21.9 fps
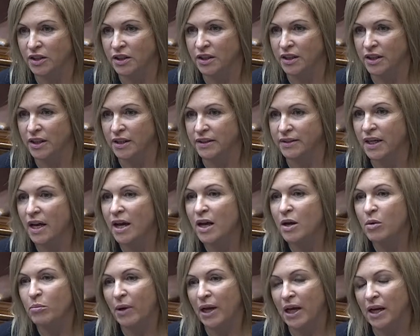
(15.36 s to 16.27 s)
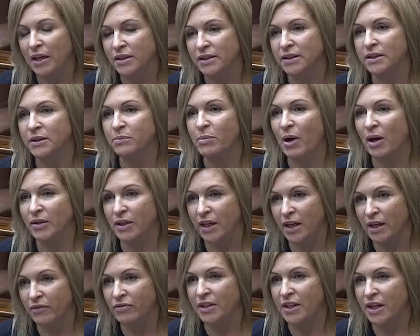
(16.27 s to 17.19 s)
to this, because it's about
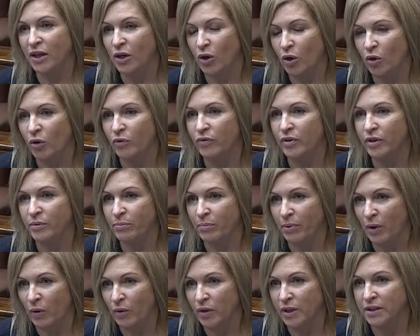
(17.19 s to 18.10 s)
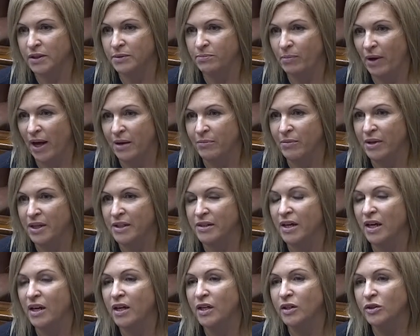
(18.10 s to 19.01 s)
giving the COVID bonus payment
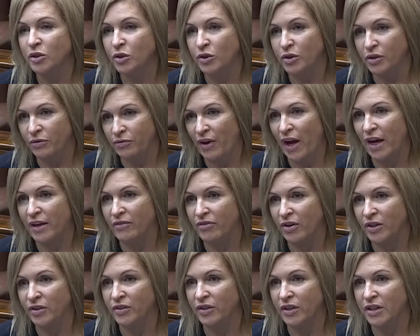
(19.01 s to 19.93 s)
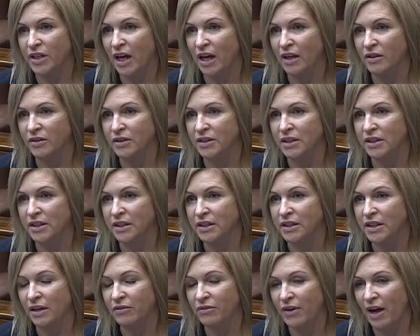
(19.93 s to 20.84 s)
to the
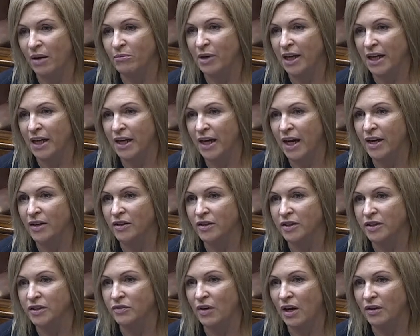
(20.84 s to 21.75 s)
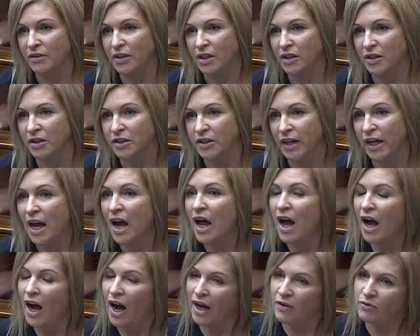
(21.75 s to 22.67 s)
500,000 family carers around the country.
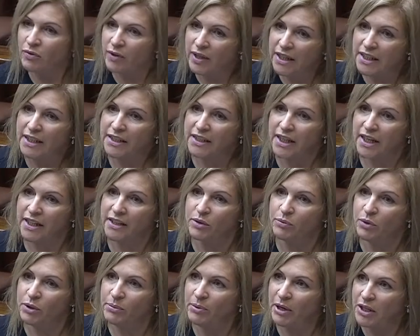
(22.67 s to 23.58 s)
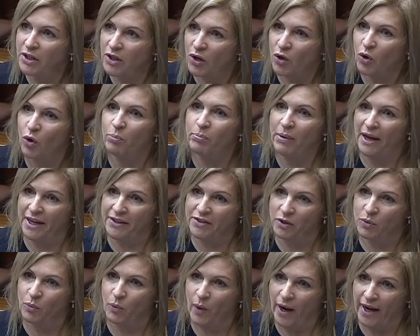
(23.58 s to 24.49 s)
I really think there would be no
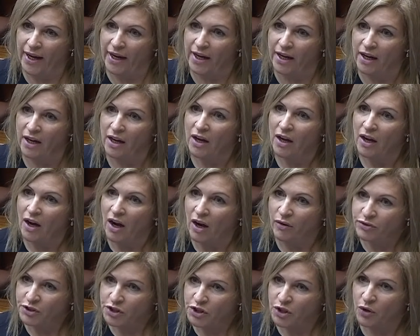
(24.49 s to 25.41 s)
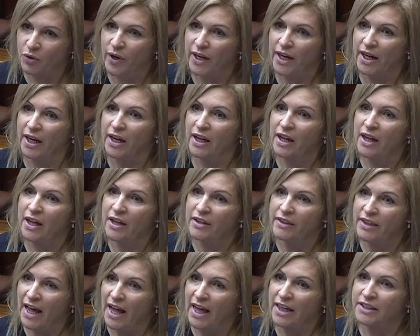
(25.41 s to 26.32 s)
better way of showing
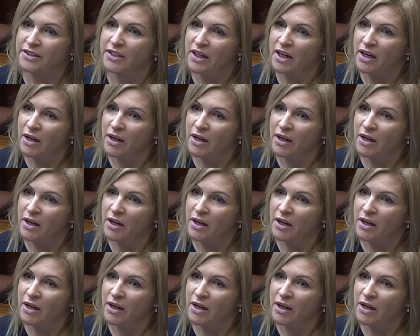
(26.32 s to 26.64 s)
that